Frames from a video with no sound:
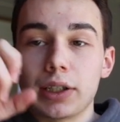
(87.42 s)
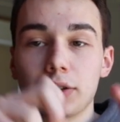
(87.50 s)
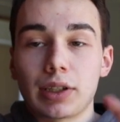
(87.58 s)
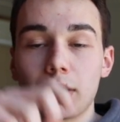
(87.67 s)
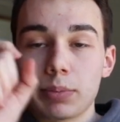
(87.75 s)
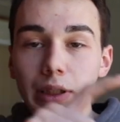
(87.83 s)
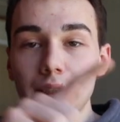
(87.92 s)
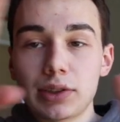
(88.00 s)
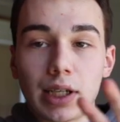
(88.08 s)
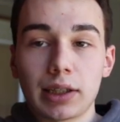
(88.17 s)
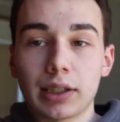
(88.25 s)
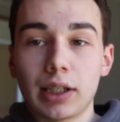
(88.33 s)
say, please
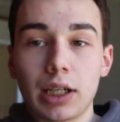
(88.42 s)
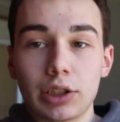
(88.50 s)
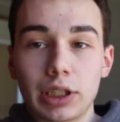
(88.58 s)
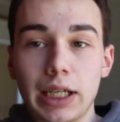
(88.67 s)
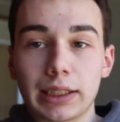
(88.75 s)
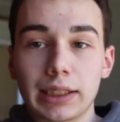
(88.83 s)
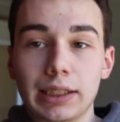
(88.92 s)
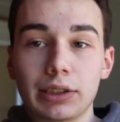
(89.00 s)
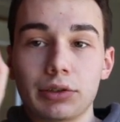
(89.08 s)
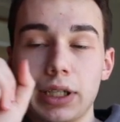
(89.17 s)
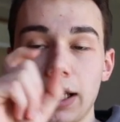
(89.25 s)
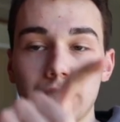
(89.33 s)
sign the contract, and then
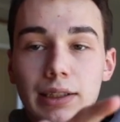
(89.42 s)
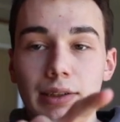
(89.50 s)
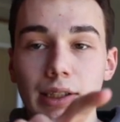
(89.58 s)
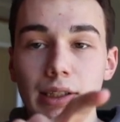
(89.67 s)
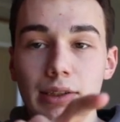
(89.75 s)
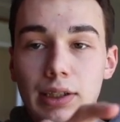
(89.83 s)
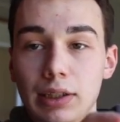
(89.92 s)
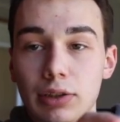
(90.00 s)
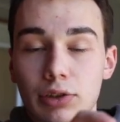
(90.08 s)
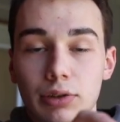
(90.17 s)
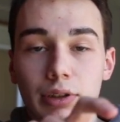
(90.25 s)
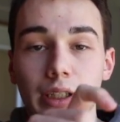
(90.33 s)
you add this
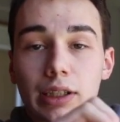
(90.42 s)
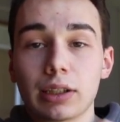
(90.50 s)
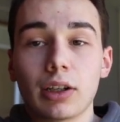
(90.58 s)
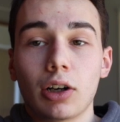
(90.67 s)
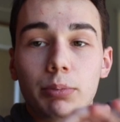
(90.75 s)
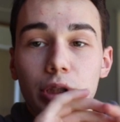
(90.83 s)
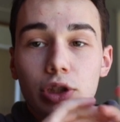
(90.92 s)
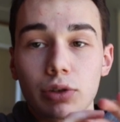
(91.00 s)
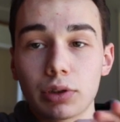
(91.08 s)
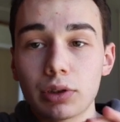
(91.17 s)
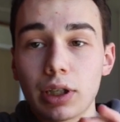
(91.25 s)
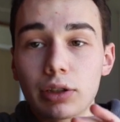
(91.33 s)
e-signature link. I'll be
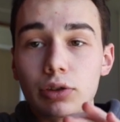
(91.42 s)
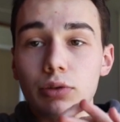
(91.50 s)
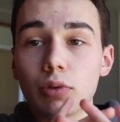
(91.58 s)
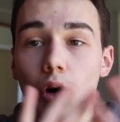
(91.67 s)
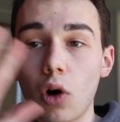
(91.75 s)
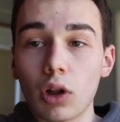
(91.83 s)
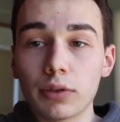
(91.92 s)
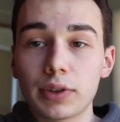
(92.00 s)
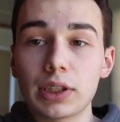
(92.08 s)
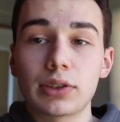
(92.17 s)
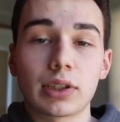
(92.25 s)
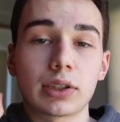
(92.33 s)
showing you how to do all of
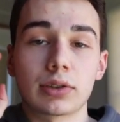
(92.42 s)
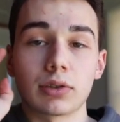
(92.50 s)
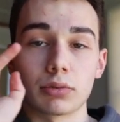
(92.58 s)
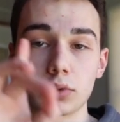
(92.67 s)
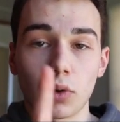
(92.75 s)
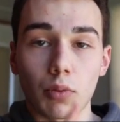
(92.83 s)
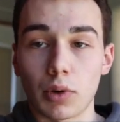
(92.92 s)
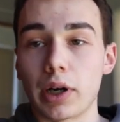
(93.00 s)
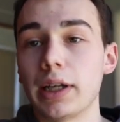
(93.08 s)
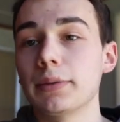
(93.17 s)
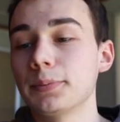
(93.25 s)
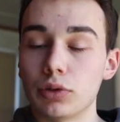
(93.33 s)
these things, so don't
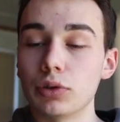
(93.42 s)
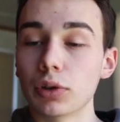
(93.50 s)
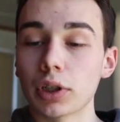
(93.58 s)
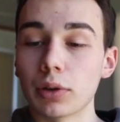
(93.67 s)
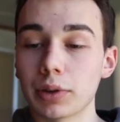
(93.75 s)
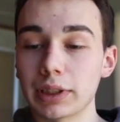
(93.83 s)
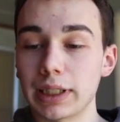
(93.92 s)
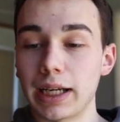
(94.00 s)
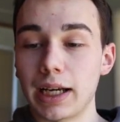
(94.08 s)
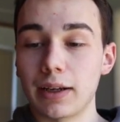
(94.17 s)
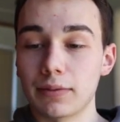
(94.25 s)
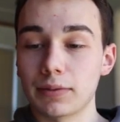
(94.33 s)
worry. You're going to
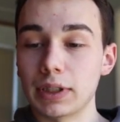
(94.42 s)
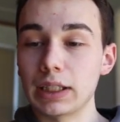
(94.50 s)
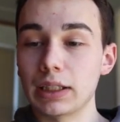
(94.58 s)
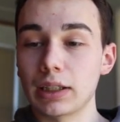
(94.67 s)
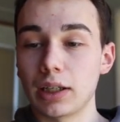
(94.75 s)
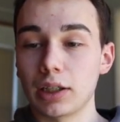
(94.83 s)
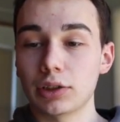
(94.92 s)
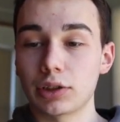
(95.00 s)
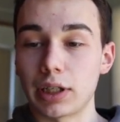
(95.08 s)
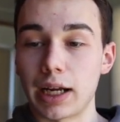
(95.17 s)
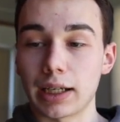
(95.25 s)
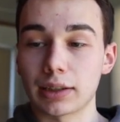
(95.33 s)
have the
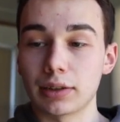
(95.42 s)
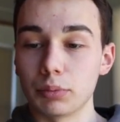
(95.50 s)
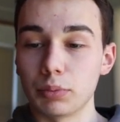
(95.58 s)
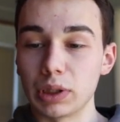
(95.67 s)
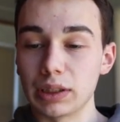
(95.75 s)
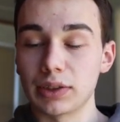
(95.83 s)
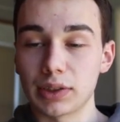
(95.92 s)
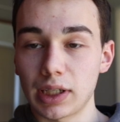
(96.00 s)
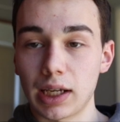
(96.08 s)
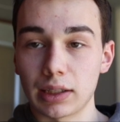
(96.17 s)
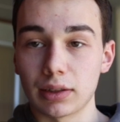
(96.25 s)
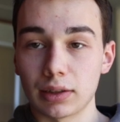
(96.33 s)
contract be
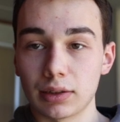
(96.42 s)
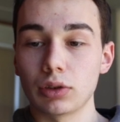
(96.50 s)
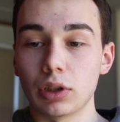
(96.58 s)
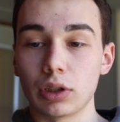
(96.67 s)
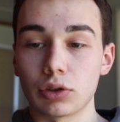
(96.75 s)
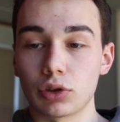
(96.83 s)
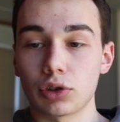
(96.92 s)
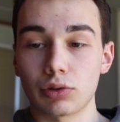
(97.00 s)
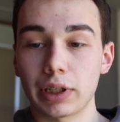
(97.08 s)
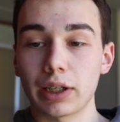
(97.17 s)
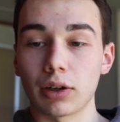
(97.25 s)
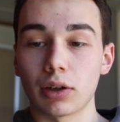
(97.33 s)
sent and
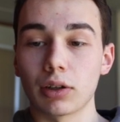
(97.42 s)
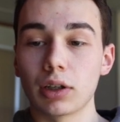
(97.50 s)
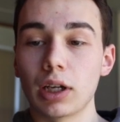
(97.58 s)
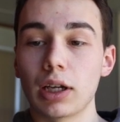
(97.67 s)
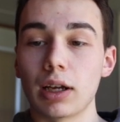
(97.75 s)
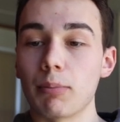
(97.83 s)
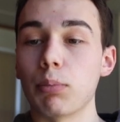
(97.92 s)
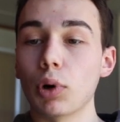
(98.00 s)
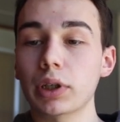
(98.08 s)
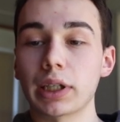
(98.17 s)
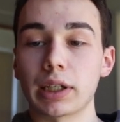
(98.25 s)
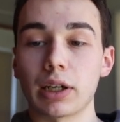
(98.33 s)
trigger a
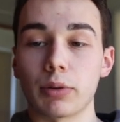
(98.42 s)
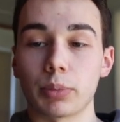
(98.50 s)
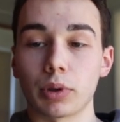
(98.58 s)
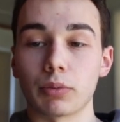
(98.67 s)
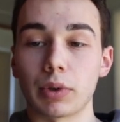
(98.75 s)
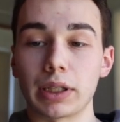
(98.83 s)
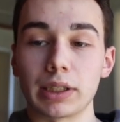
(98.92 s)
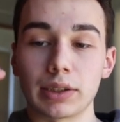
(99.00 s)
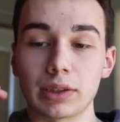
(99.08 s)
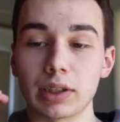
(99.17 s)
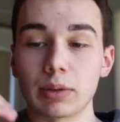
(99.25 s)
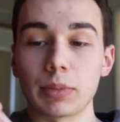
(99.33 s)
booking helper when
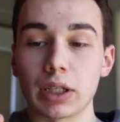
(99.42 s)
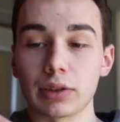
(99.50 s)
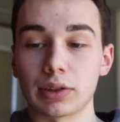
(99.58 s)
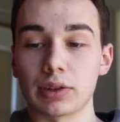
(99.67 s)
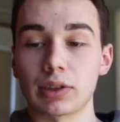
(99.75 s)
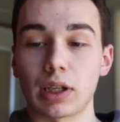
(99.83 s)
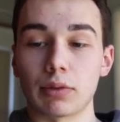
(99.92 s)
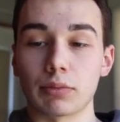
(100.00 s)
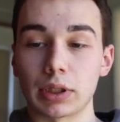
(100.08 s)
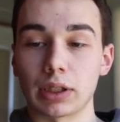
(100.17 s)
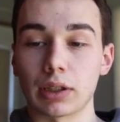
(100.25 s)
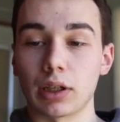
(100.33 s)
this email is sent
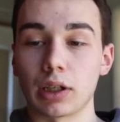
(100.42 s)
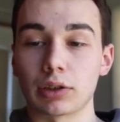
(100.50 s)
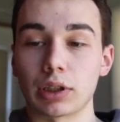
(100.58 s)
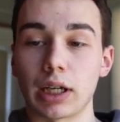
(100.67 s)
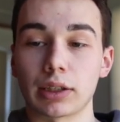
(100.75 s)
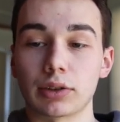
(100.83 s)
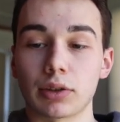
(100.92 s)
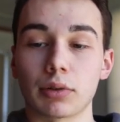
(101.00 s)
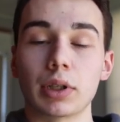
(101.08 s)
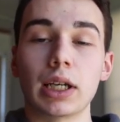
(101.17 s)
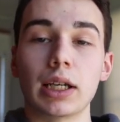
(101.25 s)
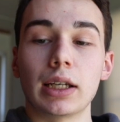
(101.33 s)
with the contract. So